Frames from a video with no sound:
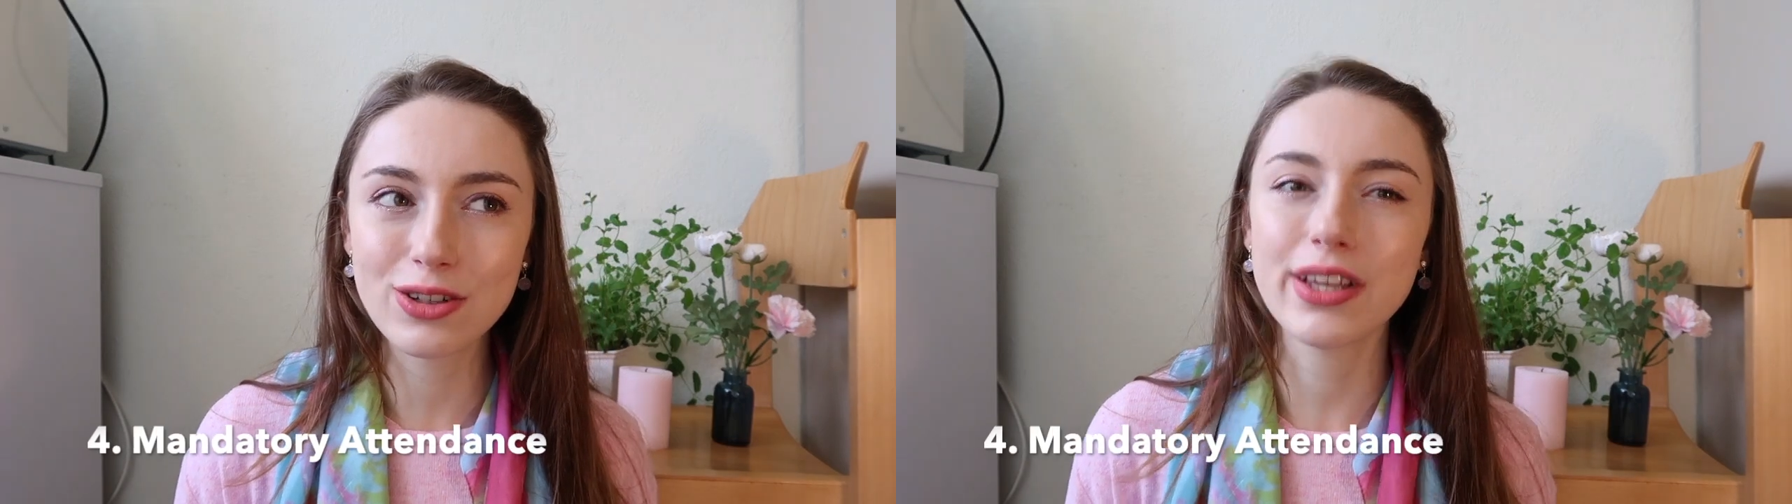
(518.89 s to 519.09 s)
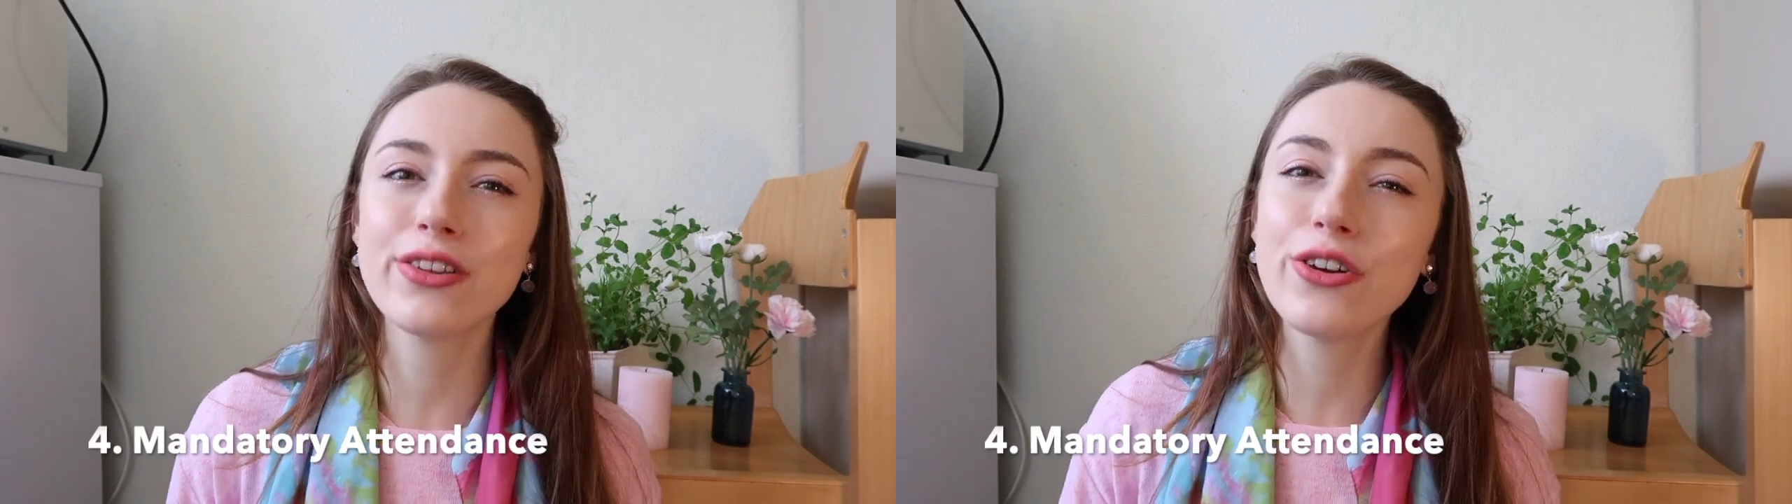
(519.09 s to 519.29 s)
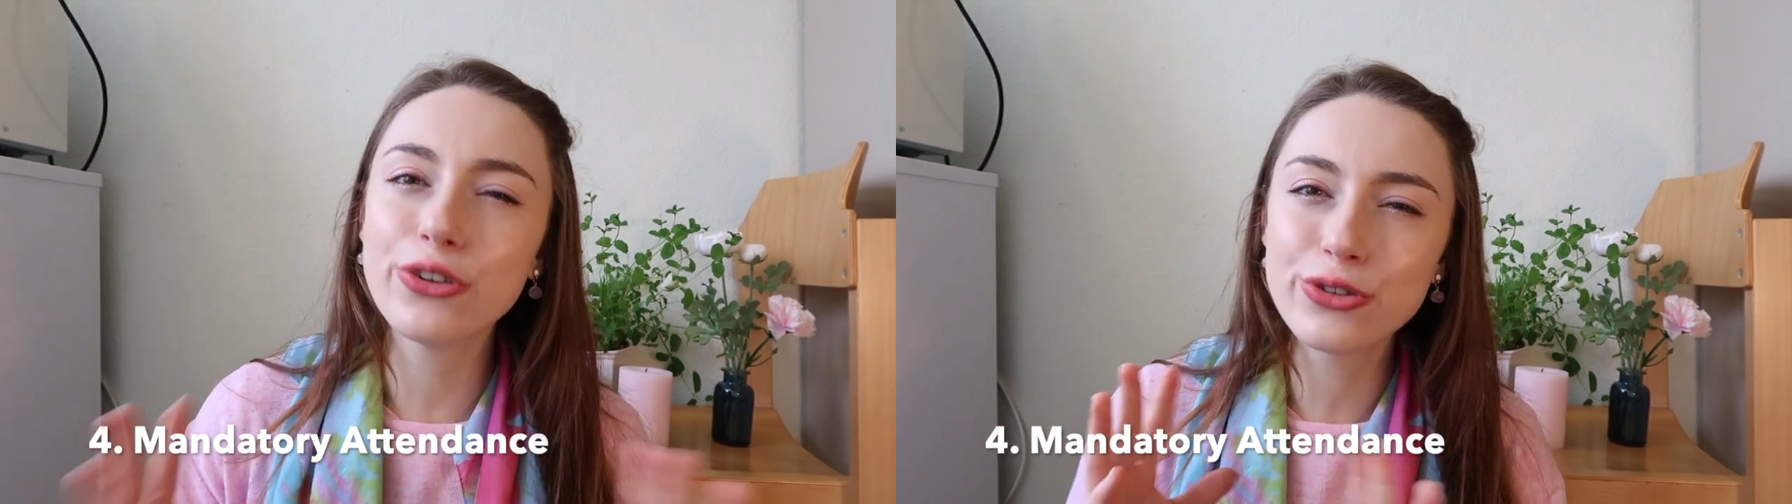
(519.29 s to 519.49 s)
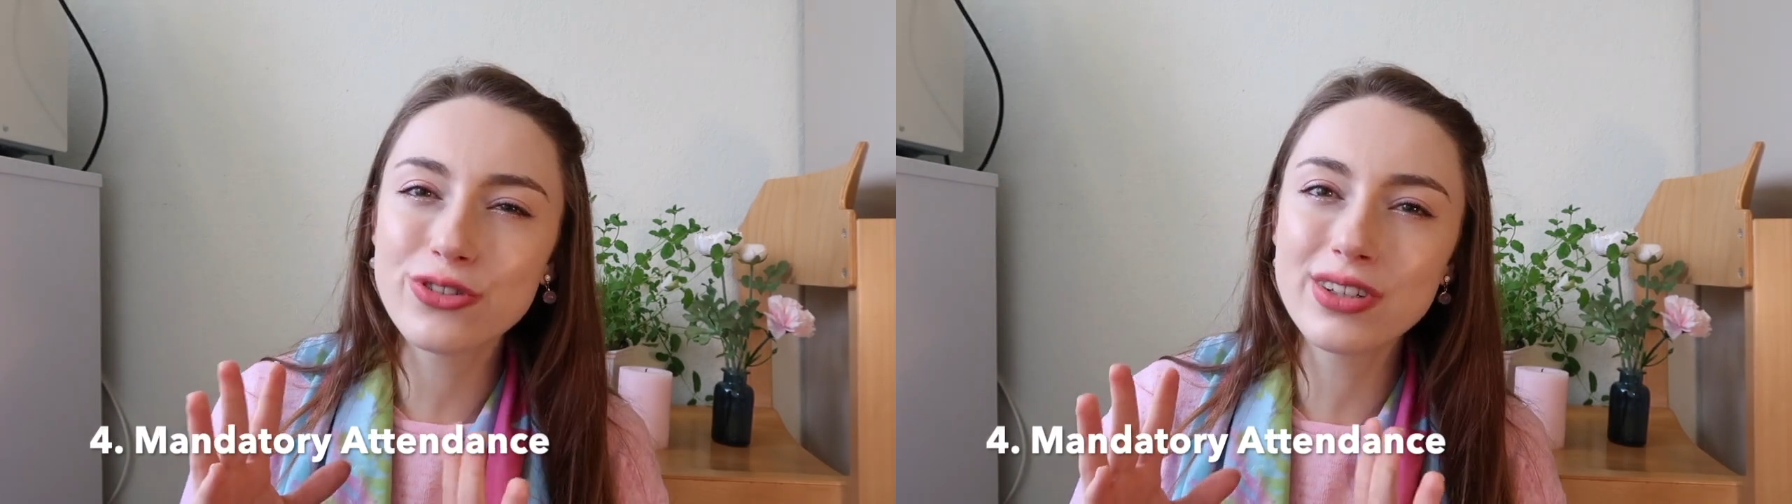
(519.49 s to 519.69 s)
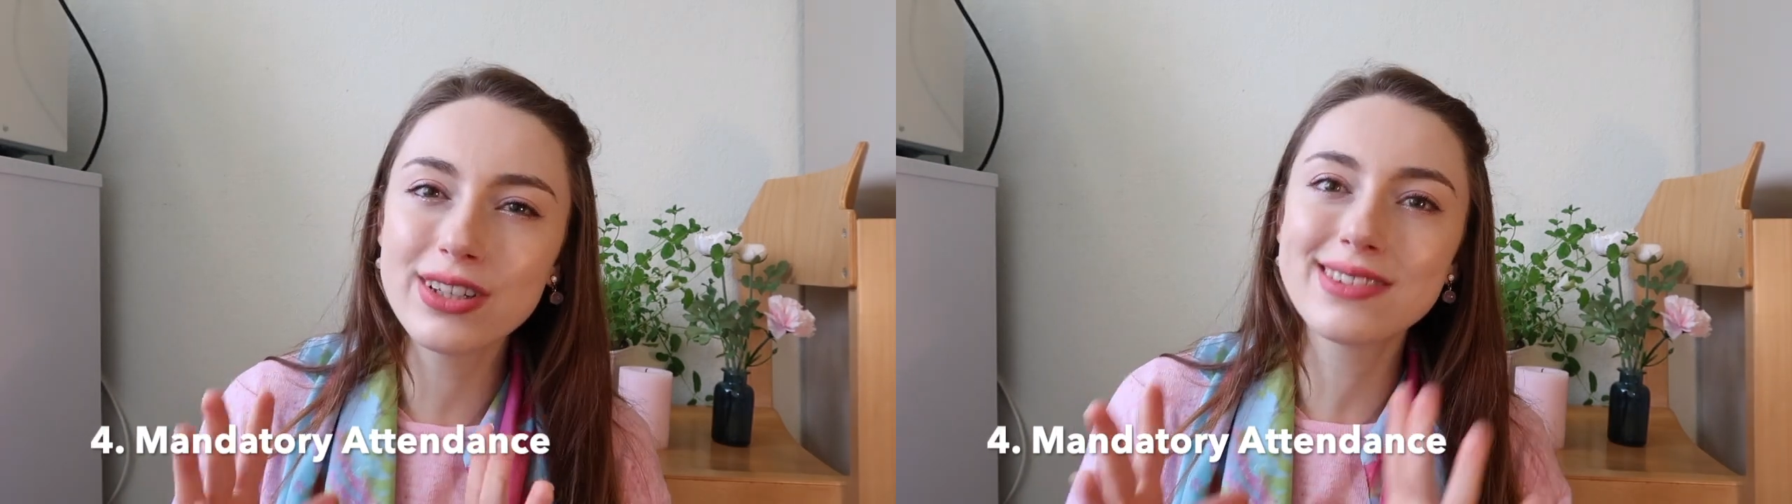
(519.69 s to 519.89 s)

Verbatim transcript: Like not usually,